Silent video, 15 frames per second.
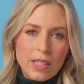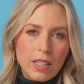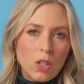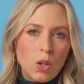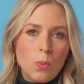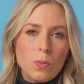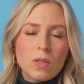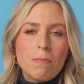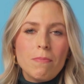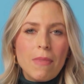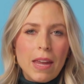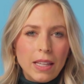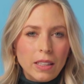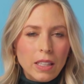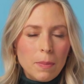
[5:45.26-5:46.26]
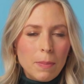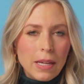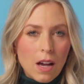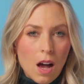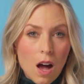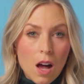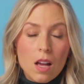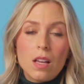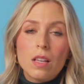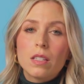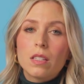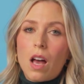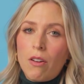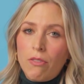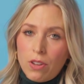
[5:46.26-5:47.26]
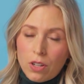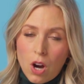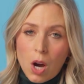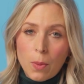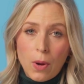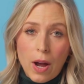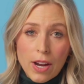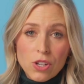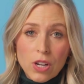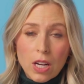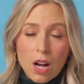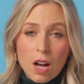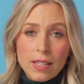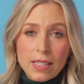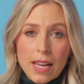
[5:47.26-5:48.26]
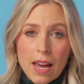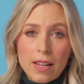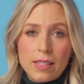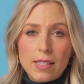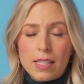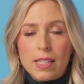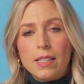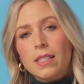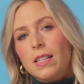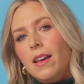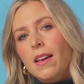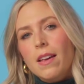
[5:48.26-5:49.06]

legumes mainly because of their carbohydrate content, since